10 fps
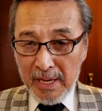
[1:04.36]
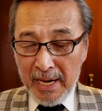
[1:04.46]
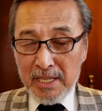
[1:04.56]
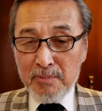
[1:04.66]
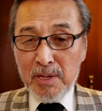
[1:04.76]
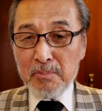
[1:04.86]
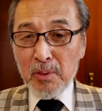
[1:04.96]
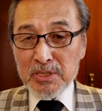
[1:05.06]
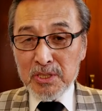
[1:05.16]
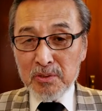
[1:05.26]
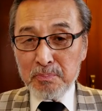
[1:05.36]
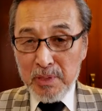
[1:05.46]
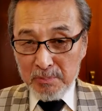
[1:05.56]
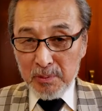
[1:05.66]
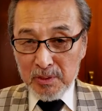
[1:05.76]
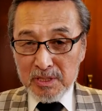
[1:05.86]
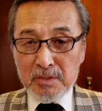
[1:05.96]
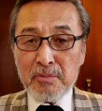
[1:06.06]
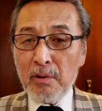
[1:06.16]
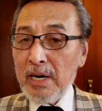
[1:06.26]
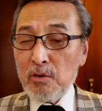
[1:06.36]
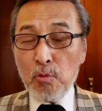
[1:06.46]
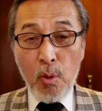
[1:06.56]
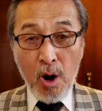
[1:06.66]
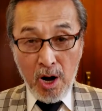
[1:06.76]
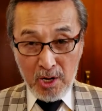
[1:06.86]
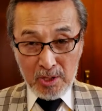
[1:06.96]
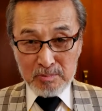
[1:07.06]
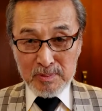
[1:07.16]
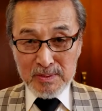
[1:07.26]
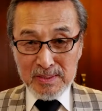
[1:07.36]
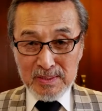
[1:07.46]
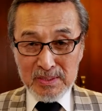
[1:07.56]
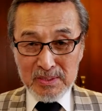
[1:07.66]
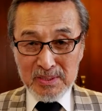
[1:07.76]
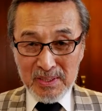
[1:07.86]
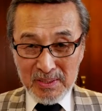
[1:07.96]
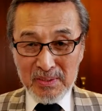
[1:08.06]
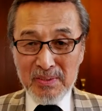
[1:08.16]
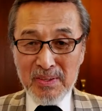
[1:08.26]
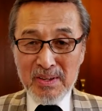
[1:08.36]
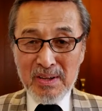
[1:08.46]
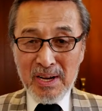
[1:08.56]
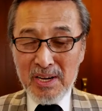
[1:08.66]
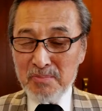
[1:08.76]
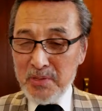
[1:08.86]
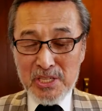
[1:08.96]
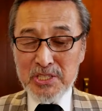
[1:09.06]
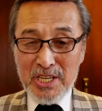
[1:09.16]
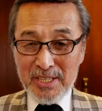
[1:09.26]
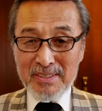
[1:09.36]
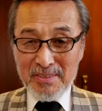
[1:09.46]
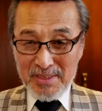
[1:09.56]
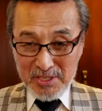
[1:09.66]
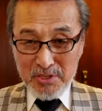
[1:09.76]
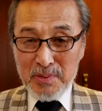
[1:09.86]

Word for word: anime Boston people is very warm. I appreciate it. Thank you